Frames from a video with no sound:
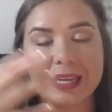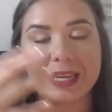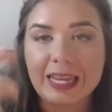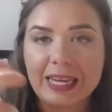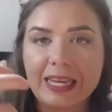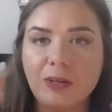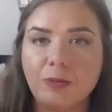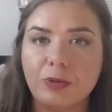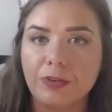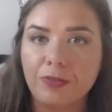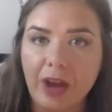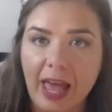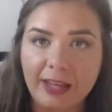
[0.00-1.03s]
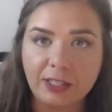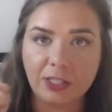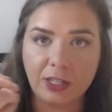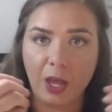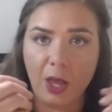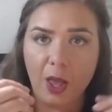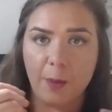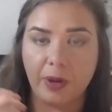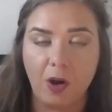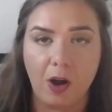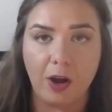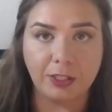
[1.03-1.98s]
clean, refreshed,
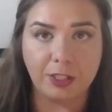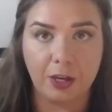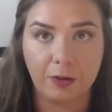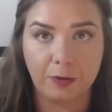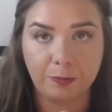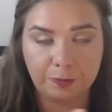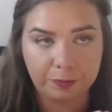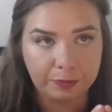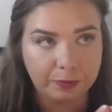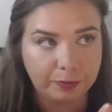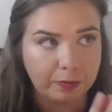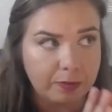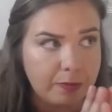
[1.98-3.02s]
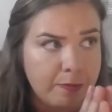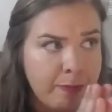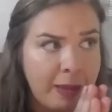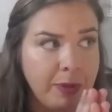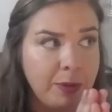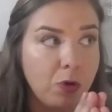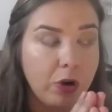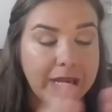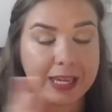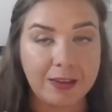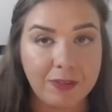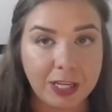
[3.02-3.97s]
but also maybe more
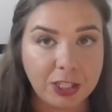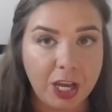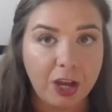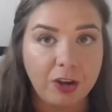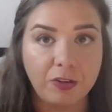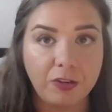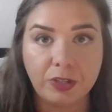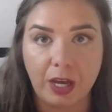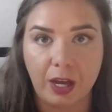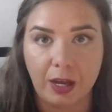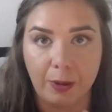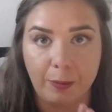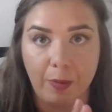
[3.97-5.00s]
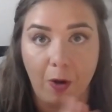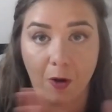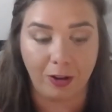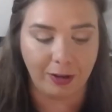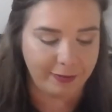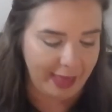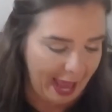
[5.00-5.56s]
even toned, all of